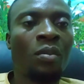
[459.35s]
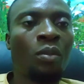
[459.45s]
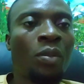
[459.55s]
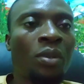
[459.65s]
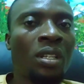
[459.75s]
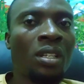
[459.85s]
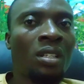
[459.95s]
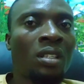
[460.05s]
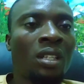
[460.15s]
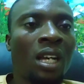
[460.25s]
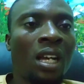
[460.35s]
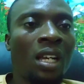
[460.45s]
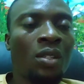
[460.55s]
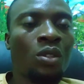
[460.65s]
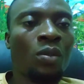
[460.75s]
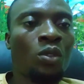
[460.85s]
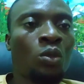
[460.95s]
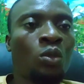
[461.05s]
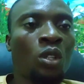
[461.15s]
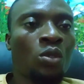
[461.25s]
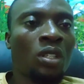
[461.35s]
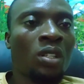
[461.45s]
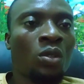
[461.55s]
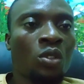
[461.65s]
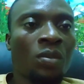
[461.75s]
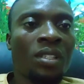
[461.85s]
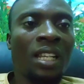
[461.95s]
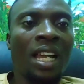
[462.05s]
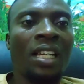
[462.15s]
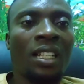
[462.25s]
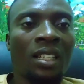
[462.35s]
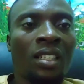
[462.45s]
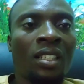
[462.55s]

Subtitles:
Maybe you would want to include something like